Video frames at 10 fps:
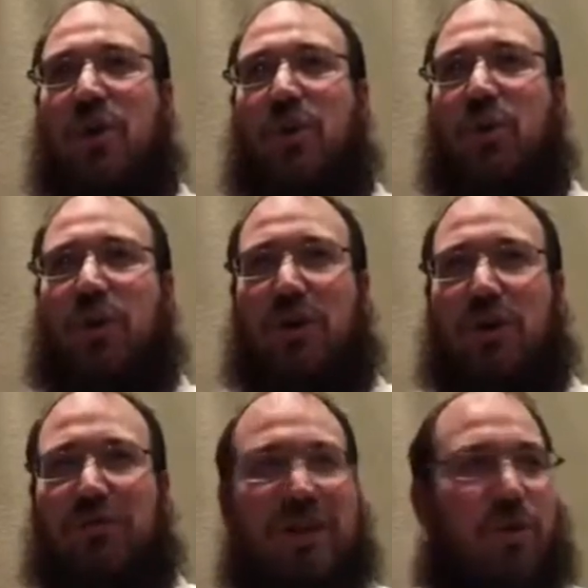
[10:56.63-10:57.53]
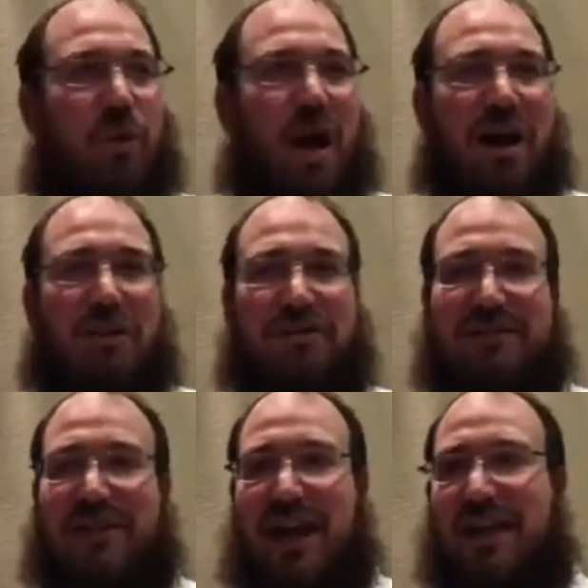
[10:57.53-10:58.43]
we're required to
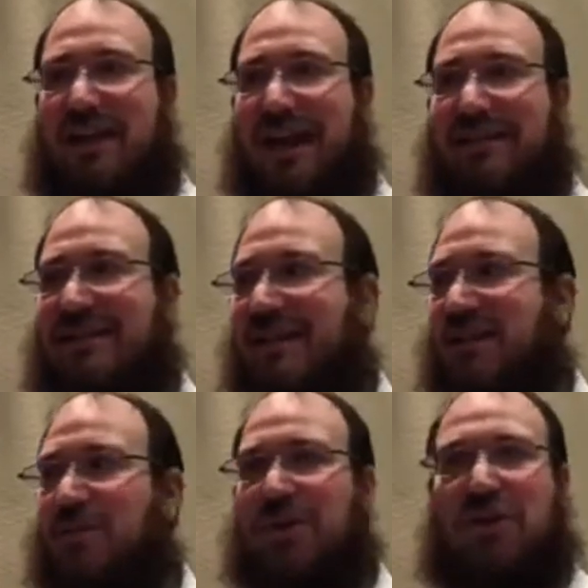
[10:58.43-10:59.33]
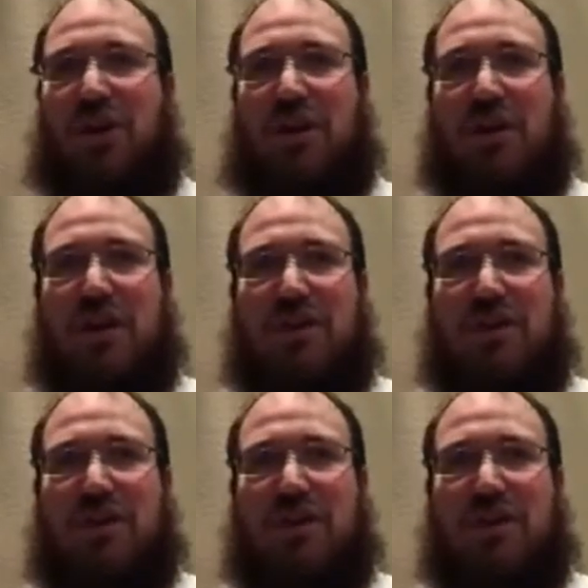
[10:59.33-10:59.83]
take ideas which are